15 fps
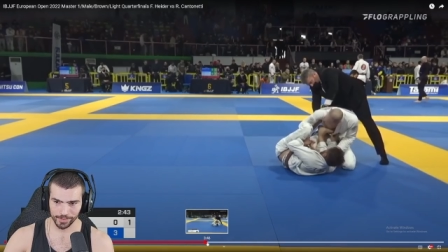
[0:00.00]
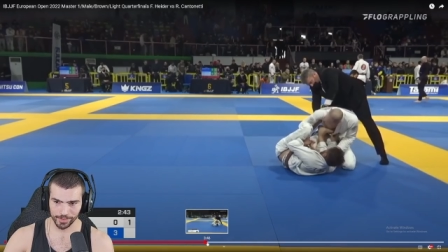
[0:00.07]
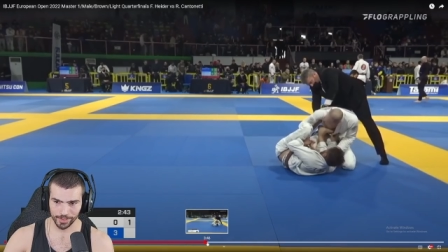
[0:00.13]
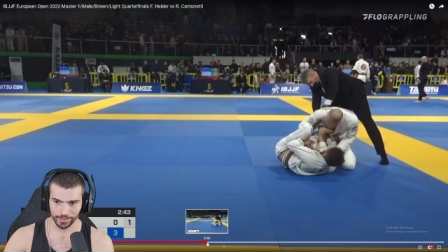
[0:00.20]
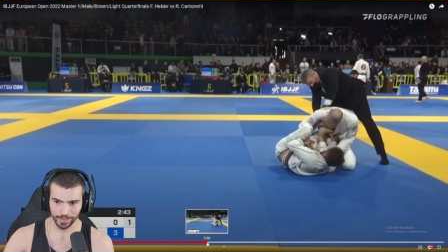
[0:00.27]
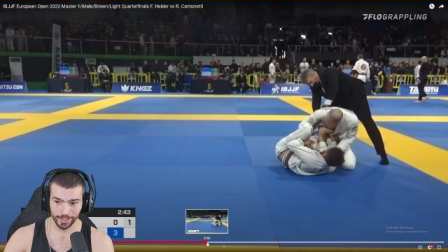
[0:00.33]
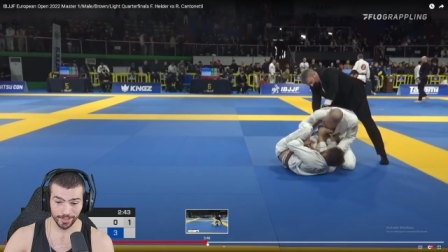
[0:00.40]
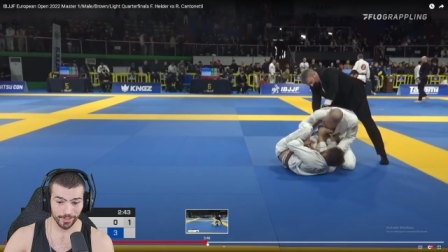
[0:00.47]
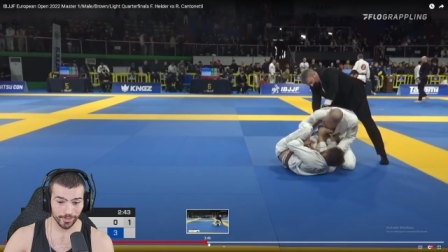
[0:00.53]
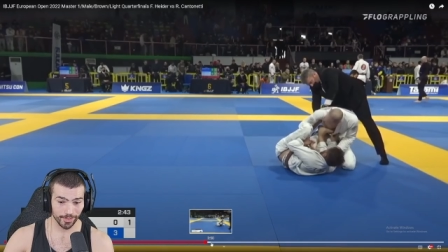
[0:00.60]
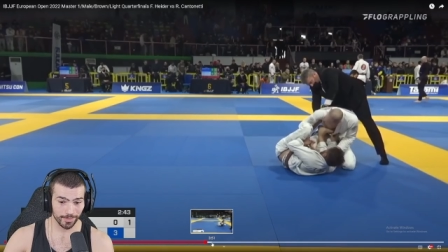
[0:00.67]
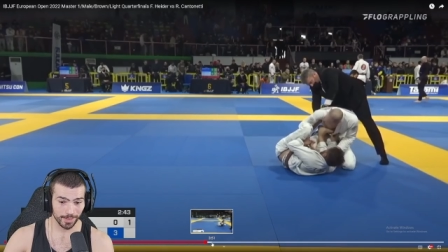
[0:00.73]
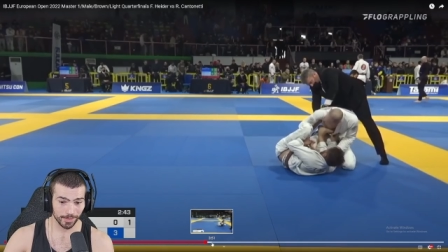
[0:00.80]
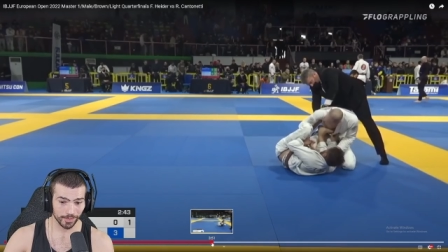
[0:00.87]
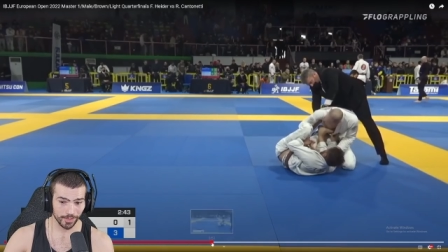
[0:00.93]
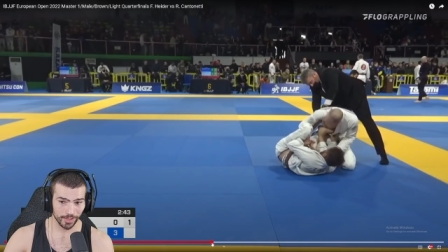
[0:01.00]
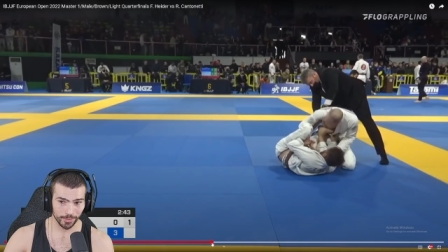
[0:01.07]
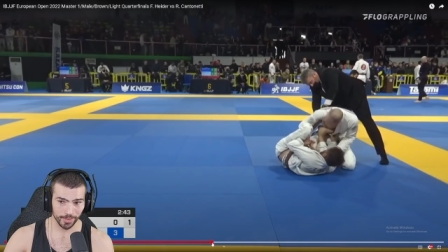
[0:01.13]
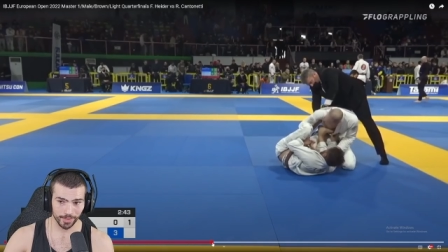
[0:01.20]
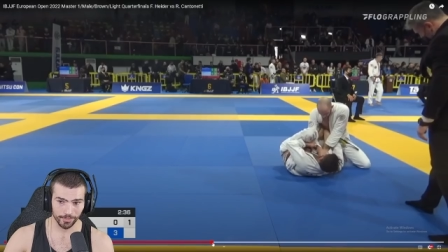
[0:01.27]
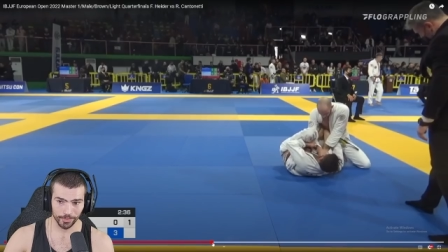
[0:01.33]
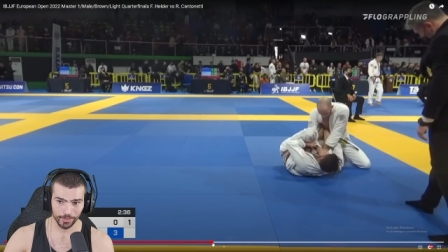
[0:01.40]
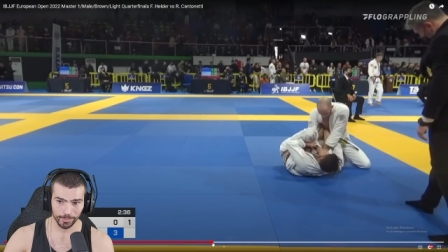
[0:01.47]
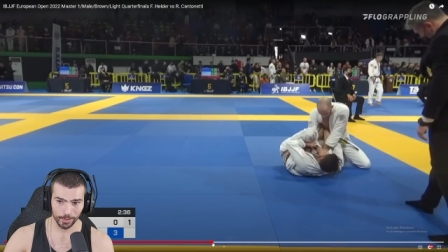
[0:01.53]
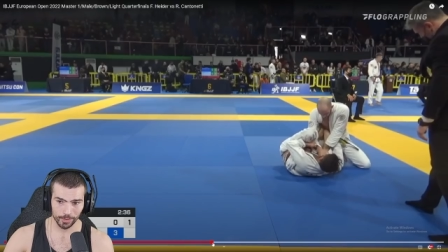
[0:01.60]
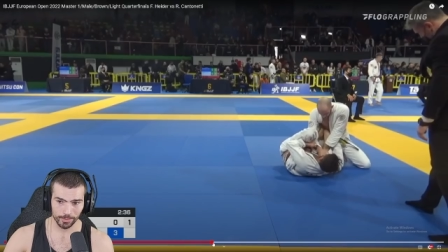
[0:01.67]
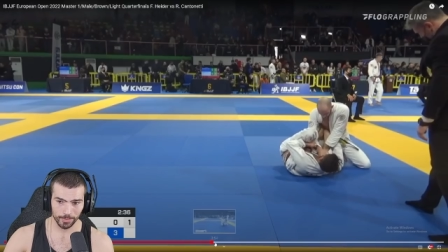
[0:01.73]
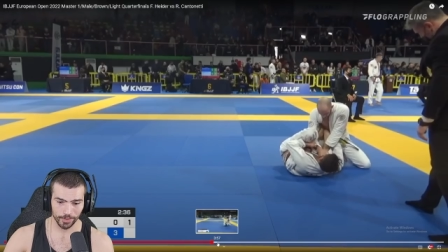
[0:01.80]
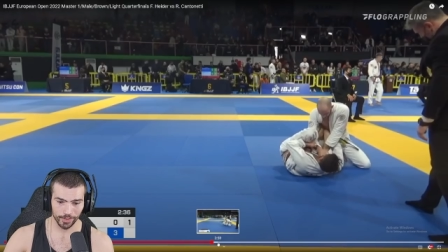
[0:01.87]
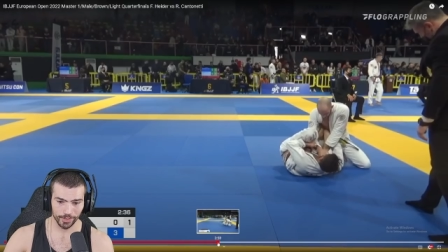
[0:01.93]
So I think they're going to be able to deal with it for the
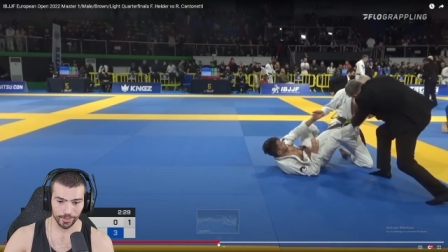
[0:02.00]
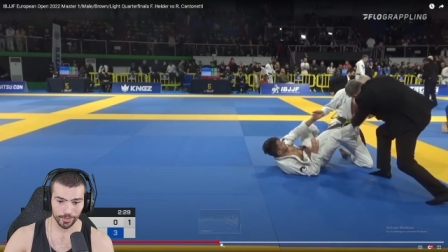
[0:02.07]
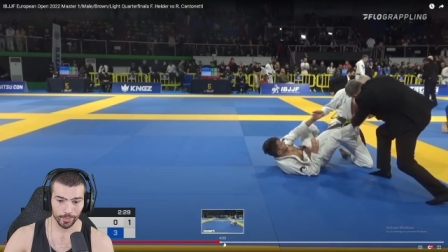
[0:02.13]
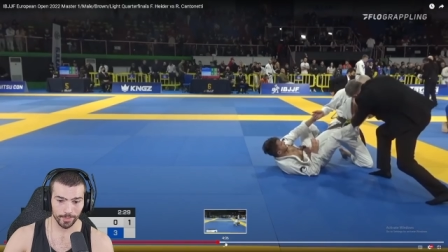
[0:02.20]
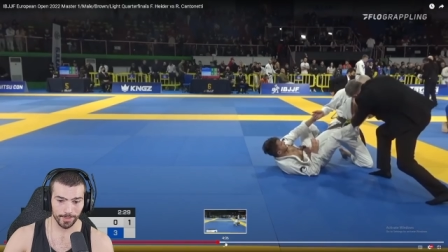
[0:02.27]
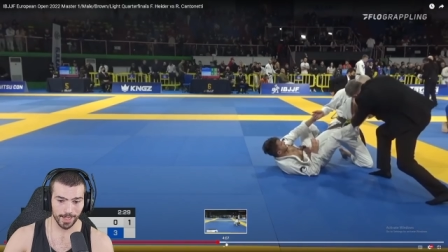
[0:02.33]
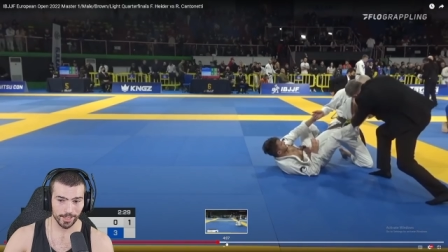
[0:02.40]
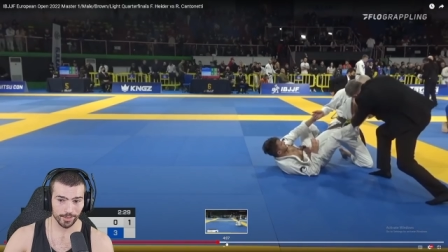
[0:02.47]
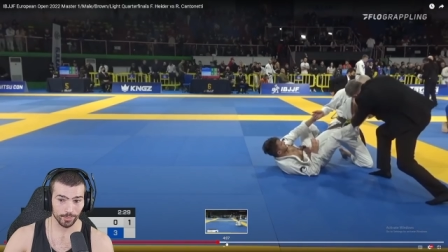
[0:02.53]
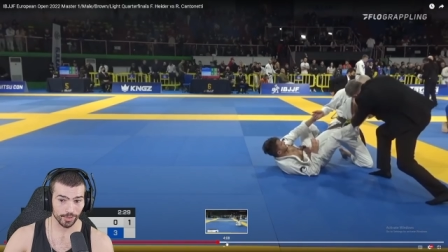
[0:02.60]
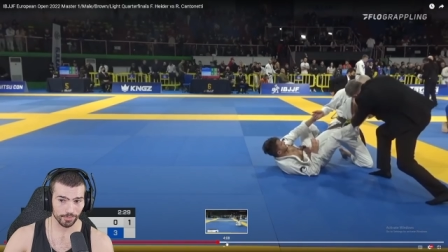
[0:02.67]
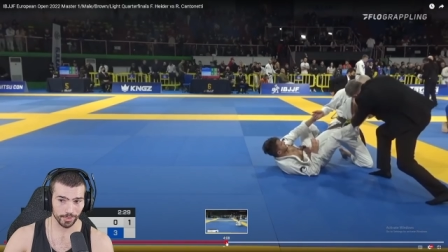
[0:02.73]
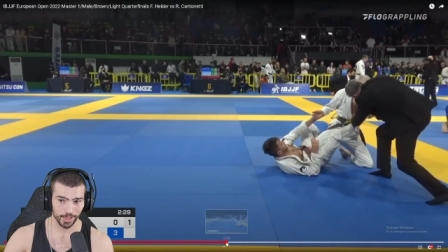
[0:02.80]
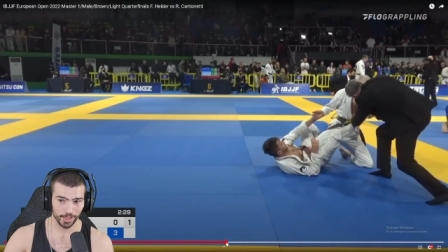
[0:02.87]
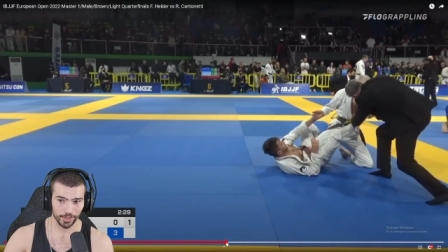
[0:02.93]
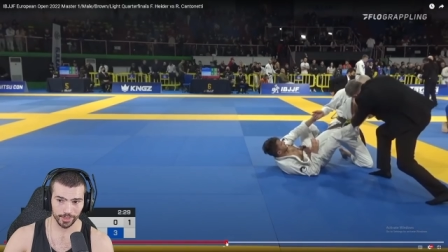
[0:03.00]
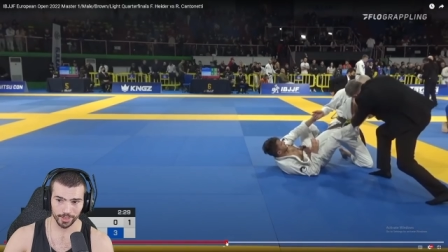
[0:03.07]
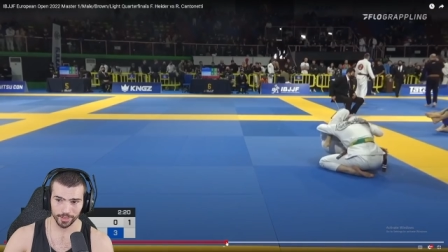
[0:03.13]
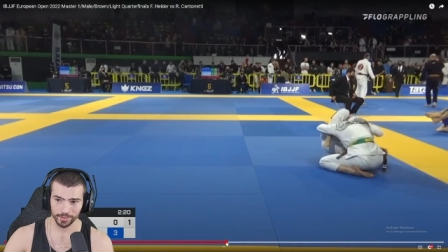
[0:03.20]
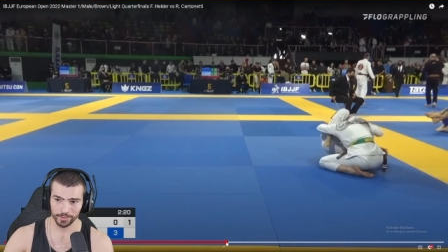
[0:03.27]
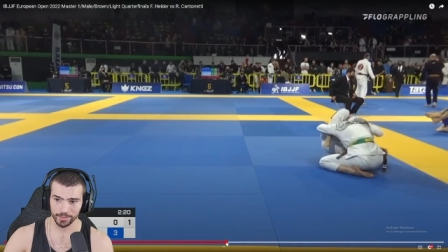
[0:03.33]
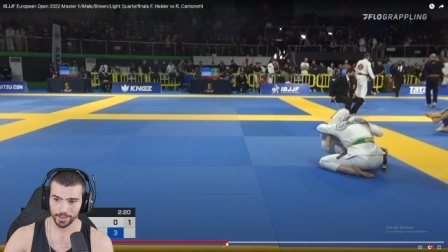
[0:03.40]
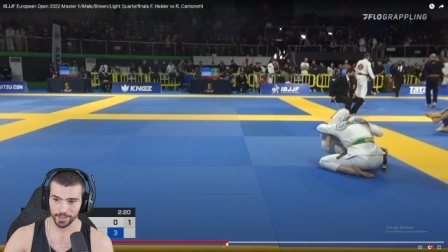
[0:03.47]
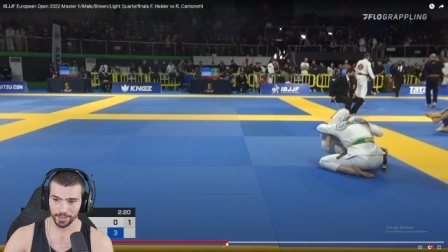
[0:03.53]
most part. Your one pass was really good, though.